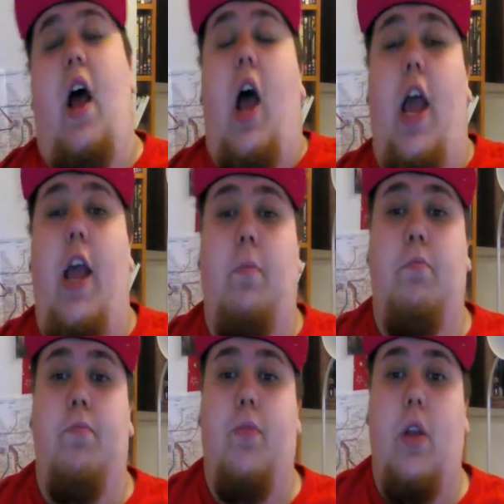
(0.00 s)

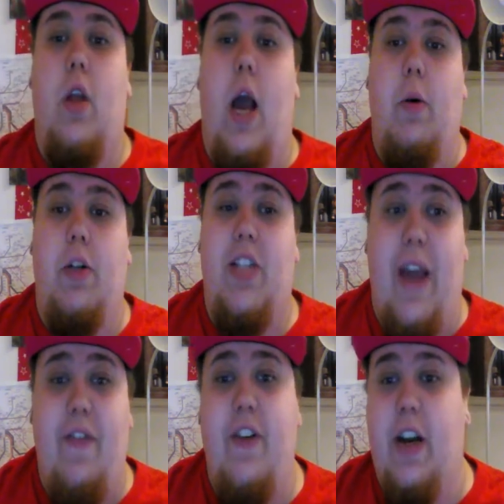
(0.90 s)
I
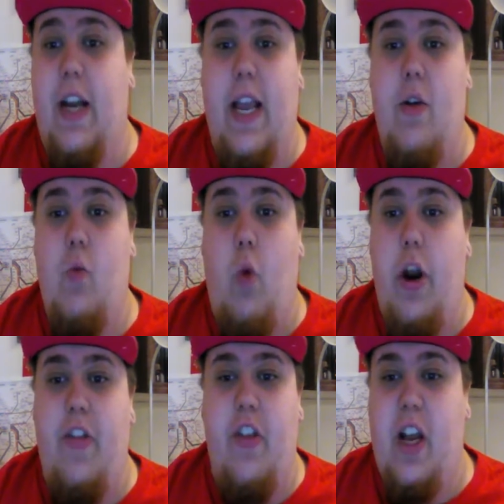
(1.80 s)
definitely
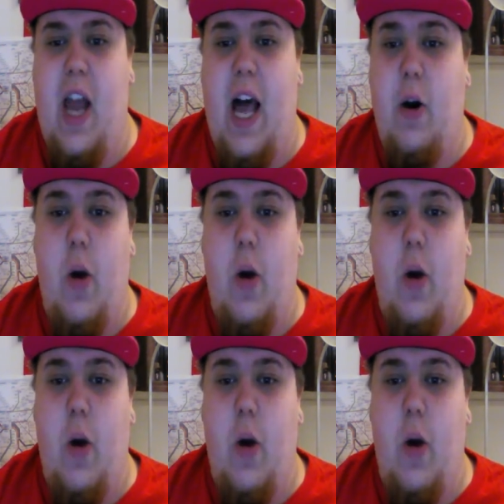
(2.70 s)
wanting the cloud.